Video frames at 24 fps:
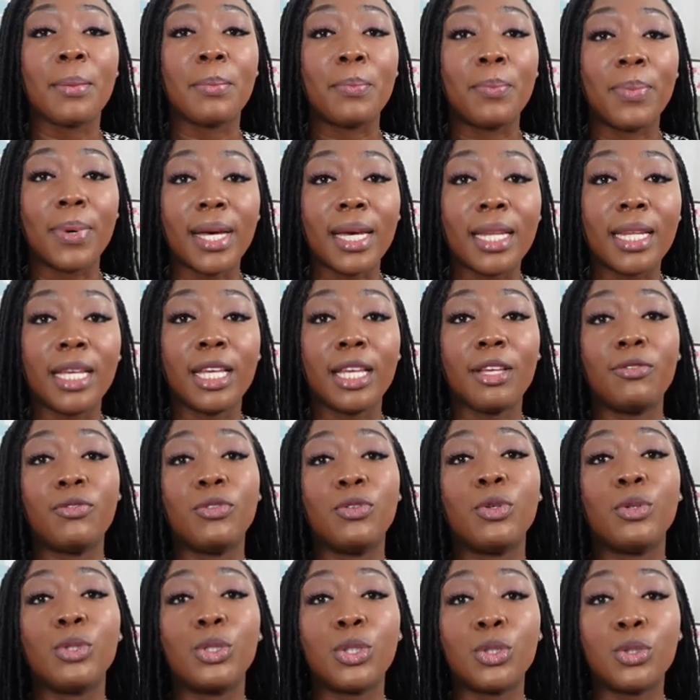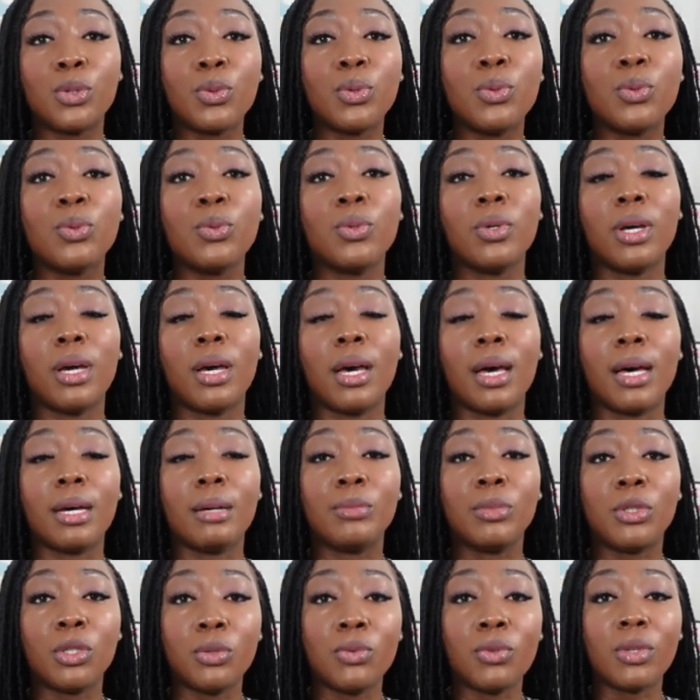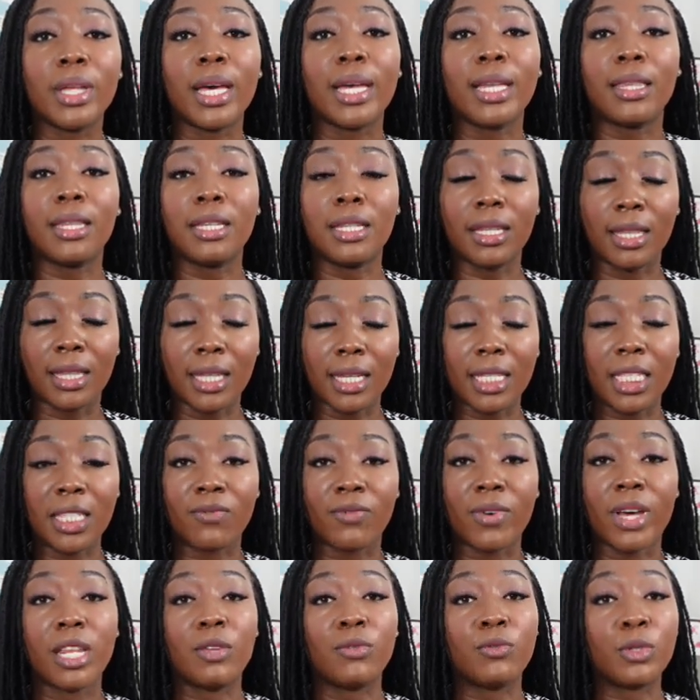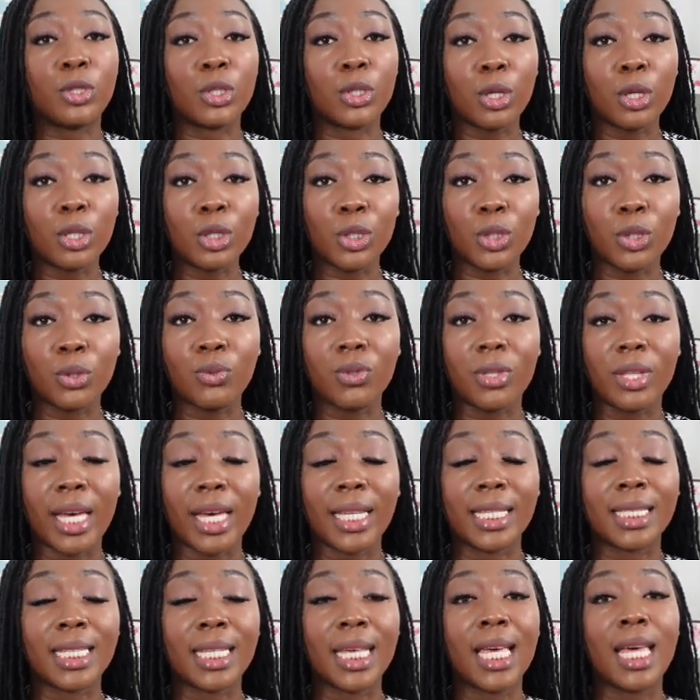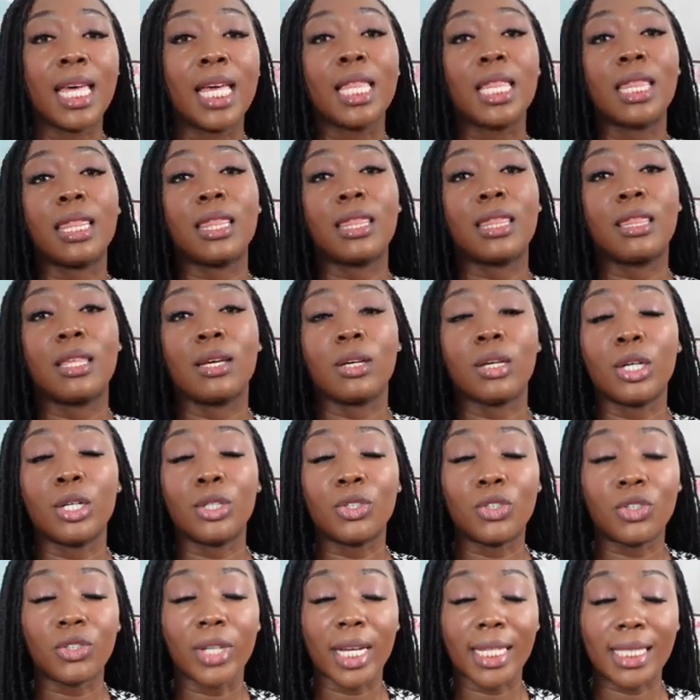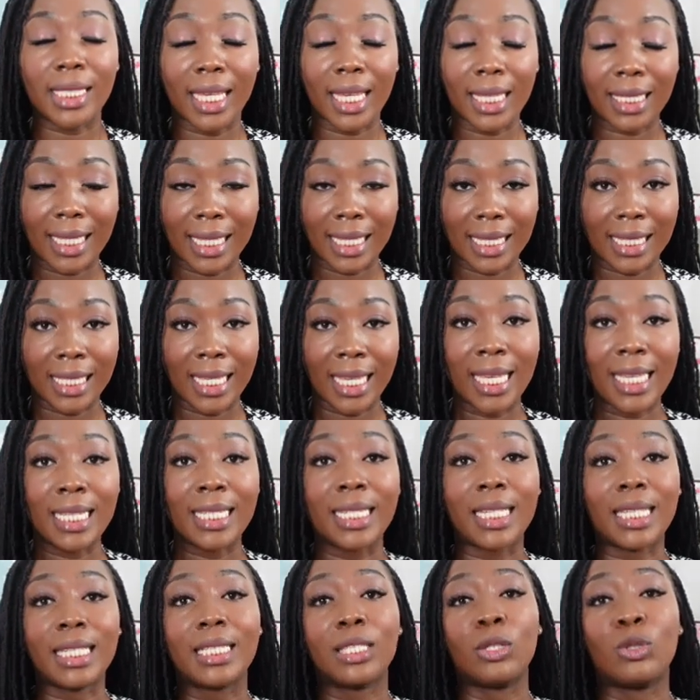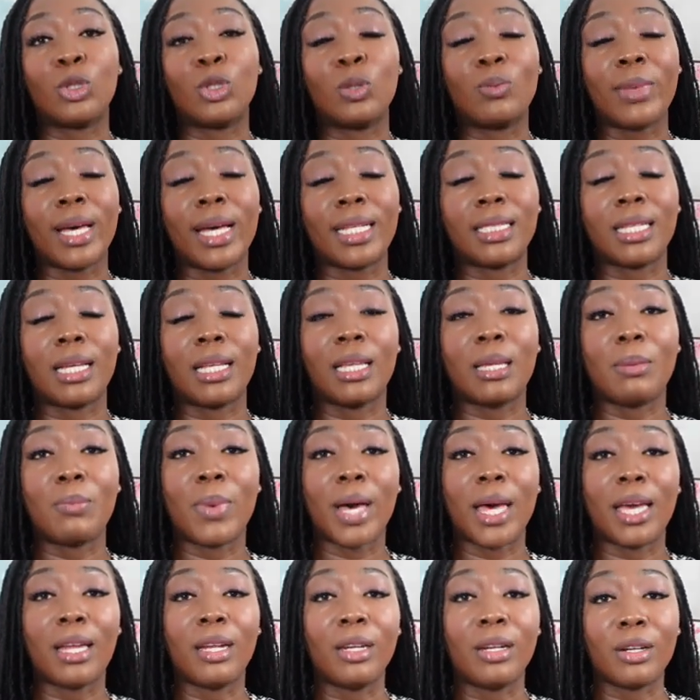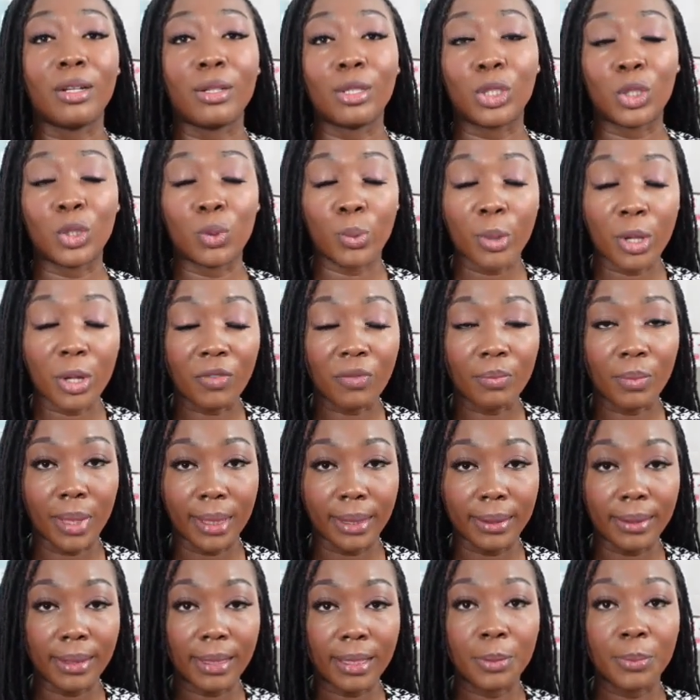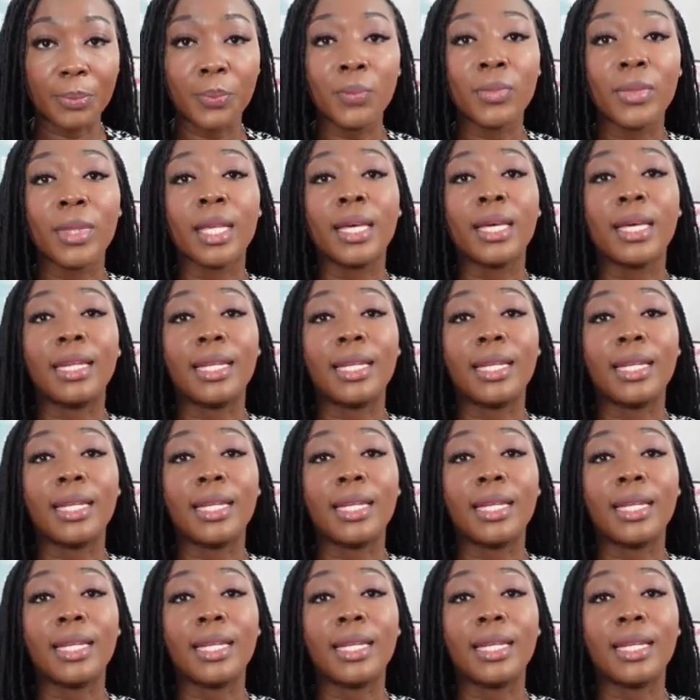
But if you do um, do that, then that's fine. If you do not do that, the contract gets extended automatically by another 12 months.